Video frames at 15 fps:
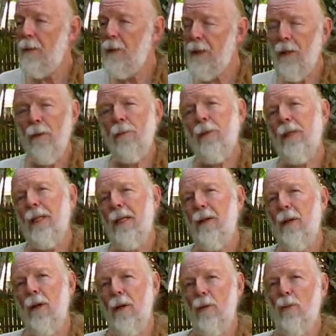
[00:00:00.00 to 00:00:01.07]
We don't really
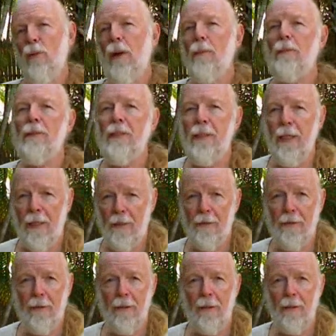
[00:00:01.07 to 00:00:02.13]
rub
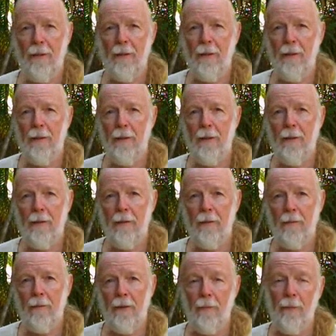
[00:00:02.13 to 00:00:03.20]
sticks
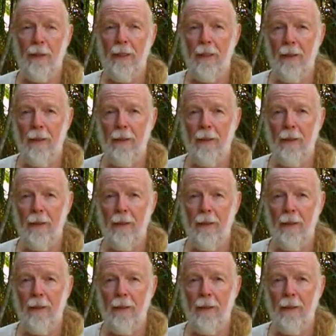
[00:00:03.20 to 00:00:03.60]
when we